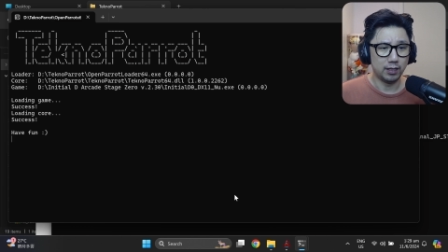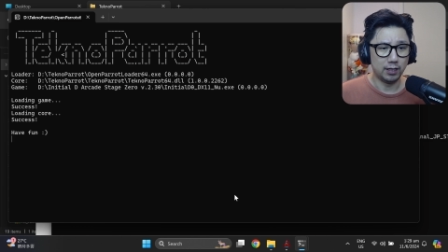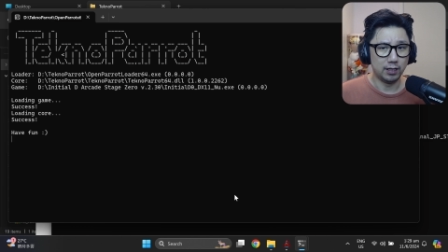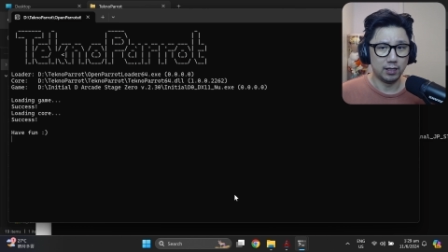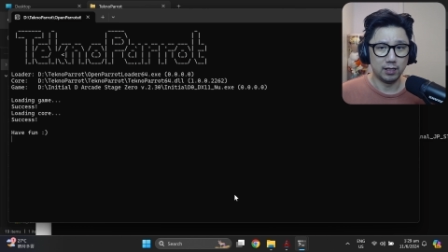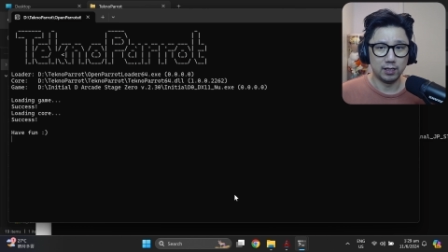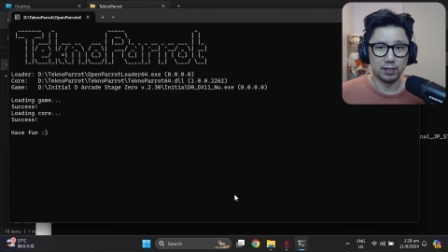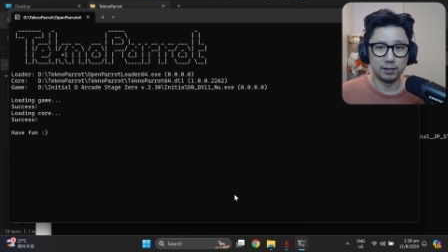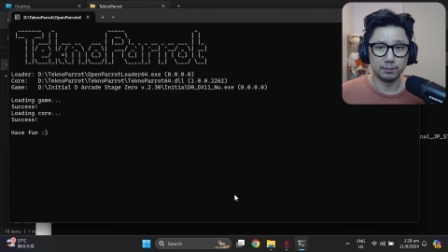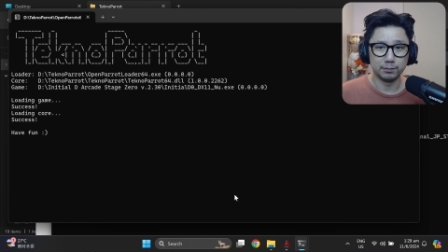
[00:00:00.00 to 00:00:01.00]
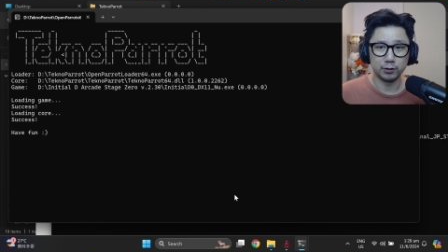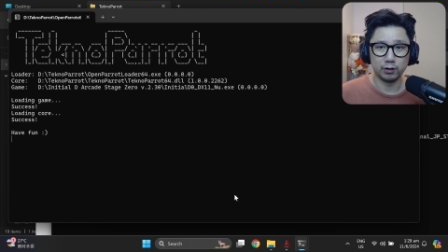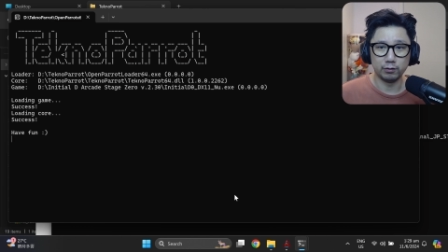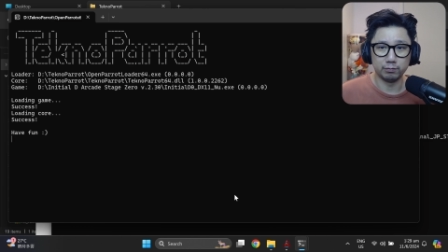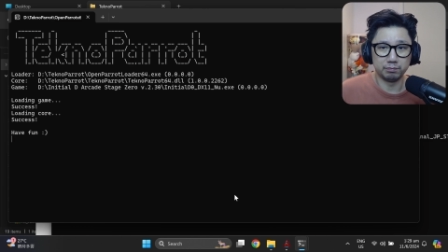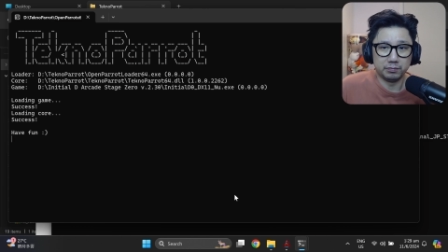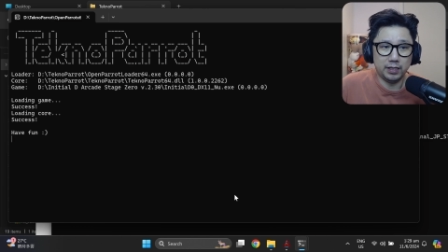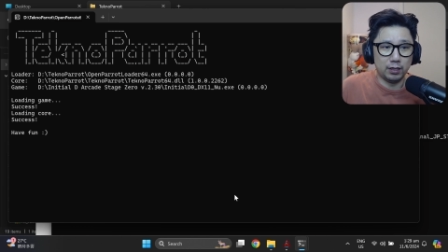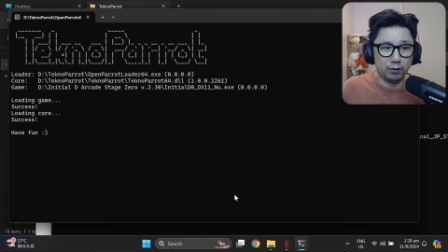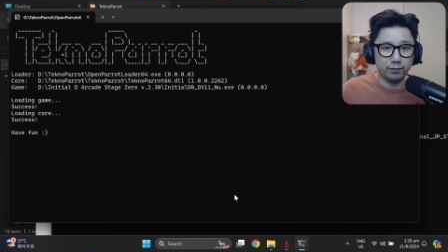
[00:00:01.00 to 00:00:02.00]
Um, so
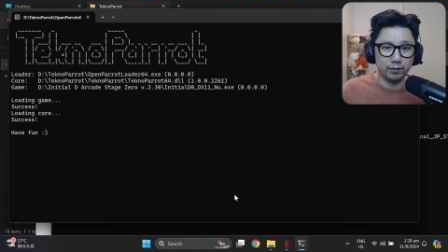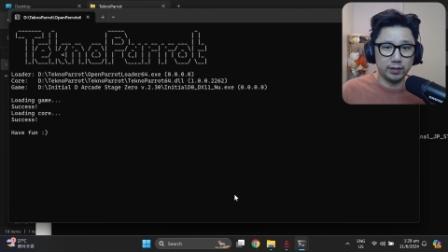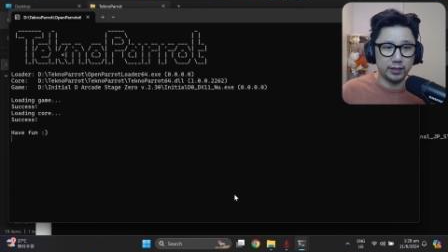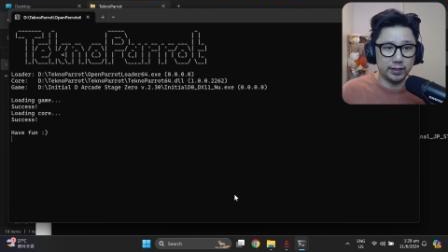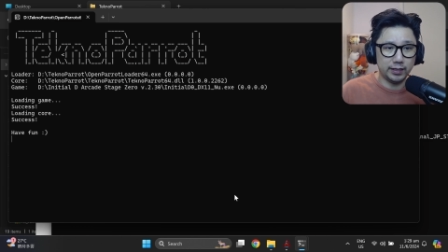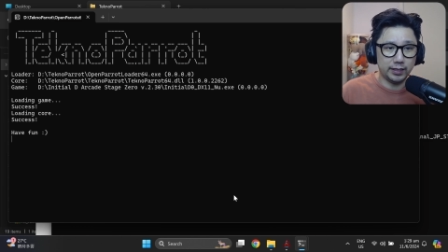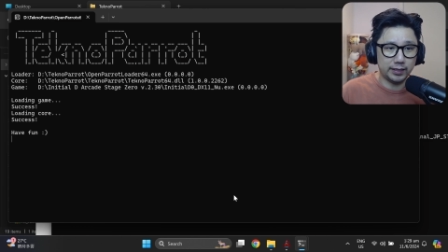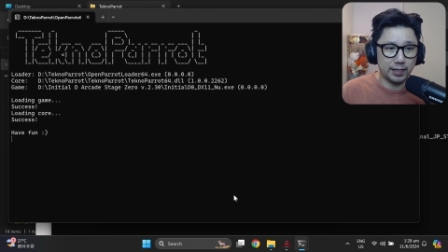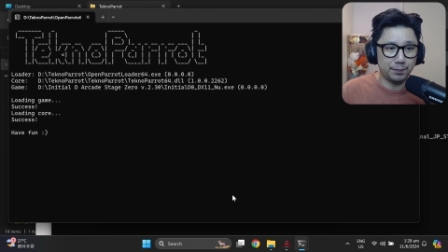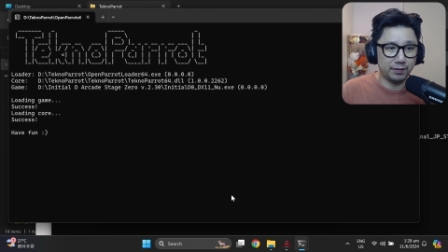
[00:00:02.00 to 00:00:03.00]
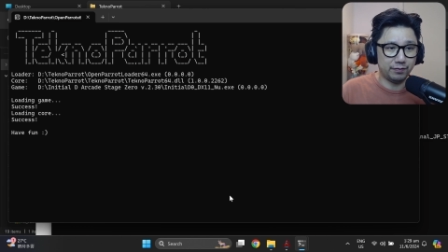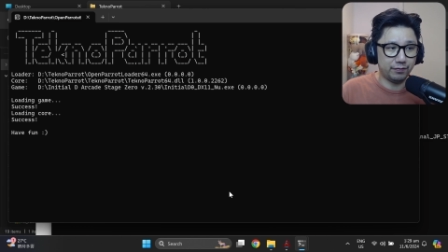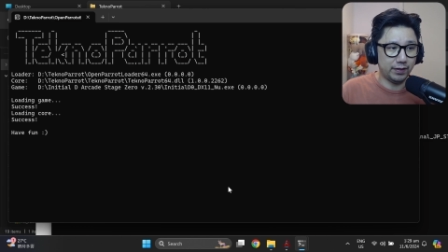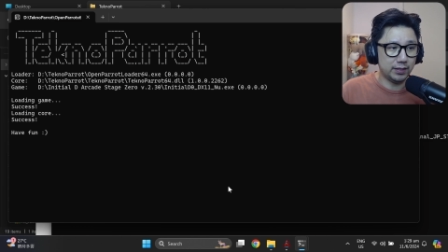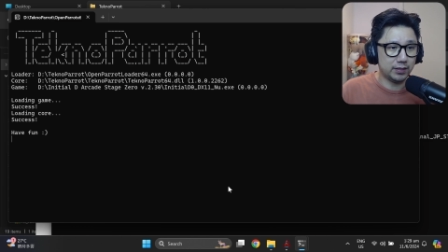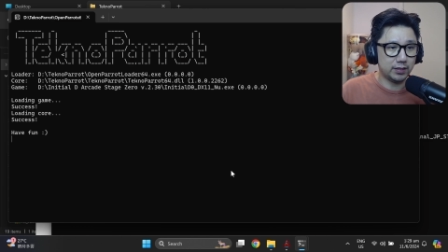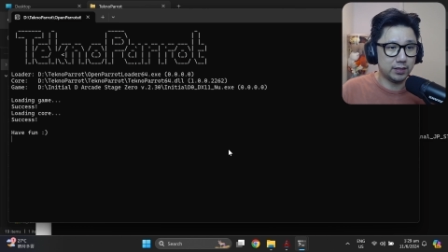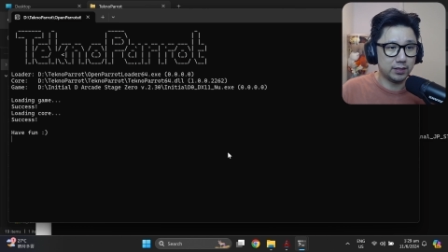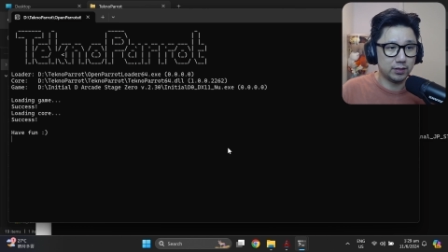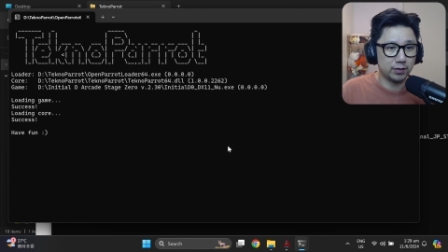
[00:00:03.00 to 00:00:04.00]
yeah, hopefully it can be fixed
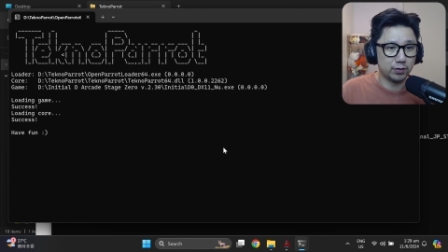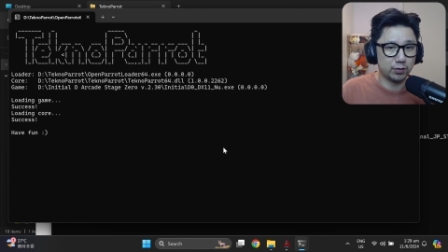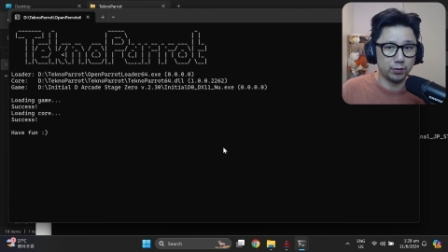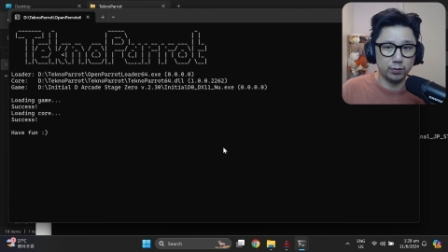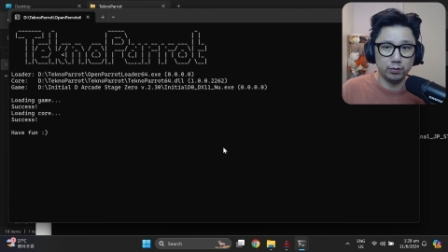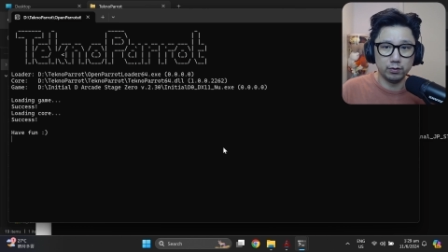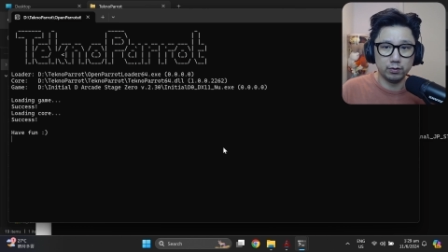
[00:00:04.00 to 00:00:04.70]
soon.